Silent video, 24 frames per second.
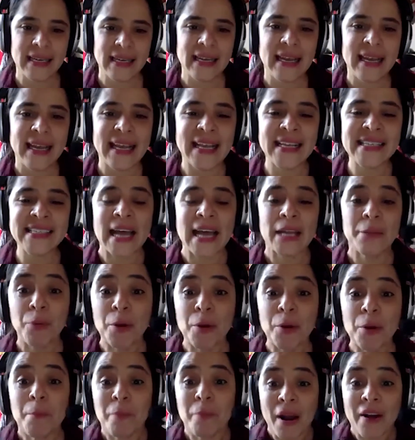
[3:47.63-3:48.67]
is that
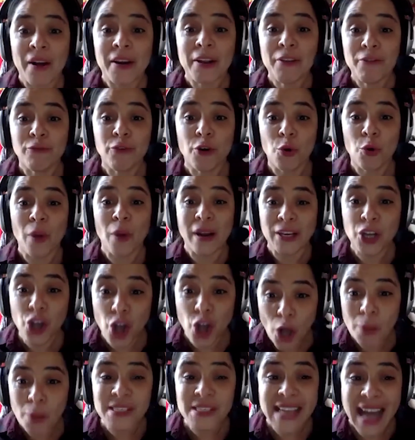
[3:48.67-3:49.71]
preparing for what
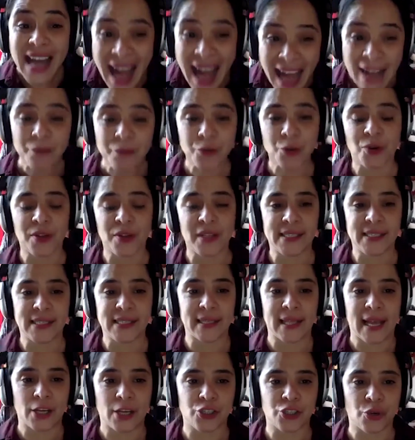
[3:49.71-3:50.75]
comes after this
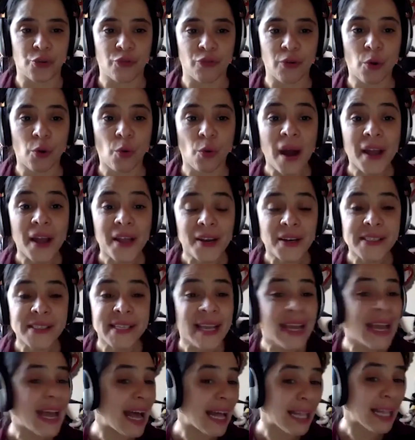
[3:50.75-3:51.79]
election requires
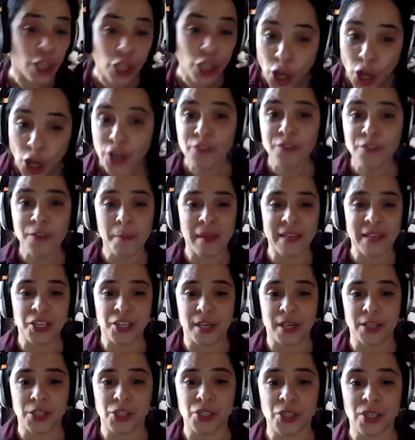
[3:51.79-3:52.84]
a lot of
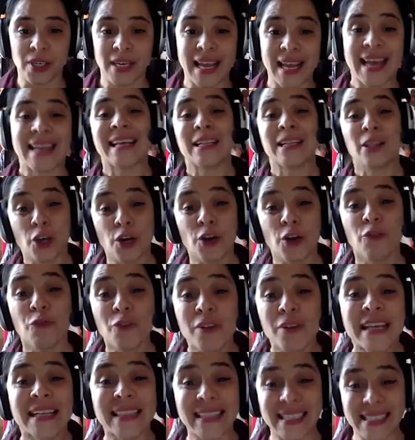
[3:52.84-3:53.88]
imagination and a lot of
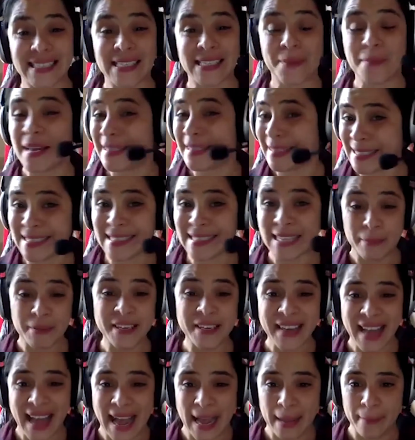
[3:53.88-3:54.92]
realism at the same
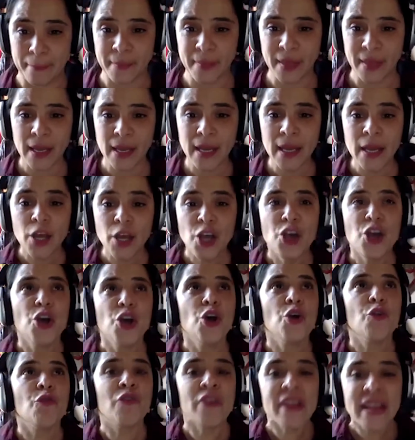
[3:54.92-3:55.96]
time.
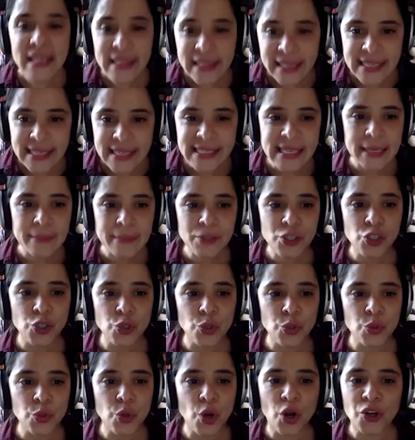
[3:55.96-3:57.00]
Realism
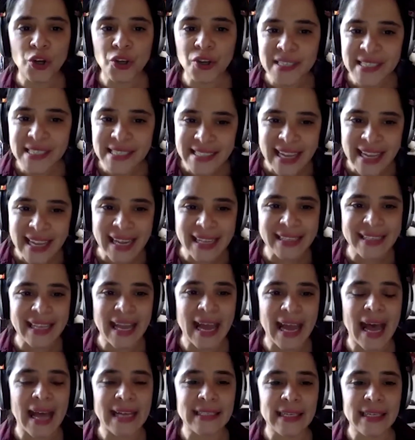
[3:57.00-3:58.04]
to understand
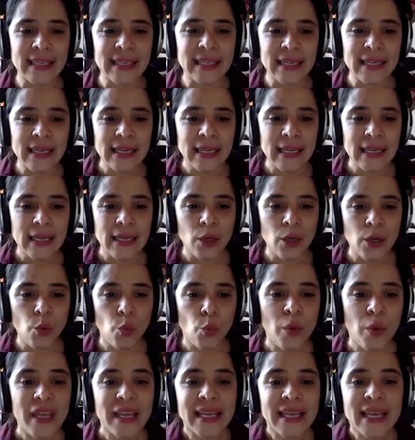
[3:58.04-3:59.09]
that
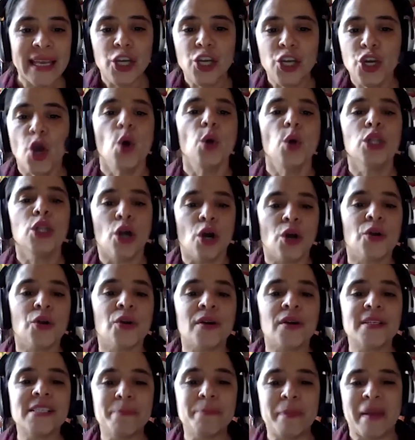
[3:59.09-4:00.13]
we can no
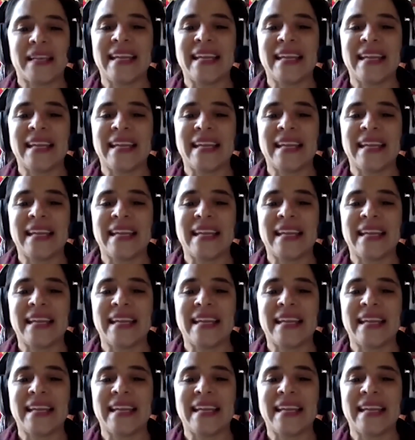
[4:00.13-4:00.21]
longer spend